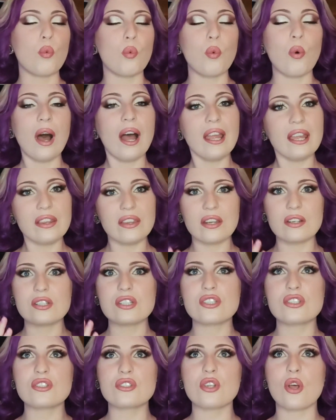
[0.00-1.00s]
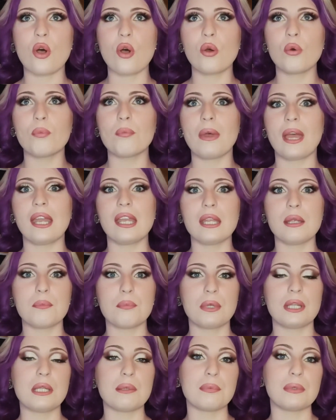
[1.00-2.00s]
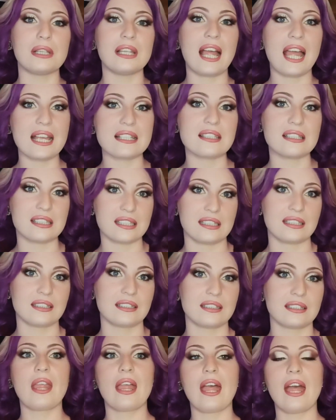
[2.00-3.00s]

why there's so many people hesitant.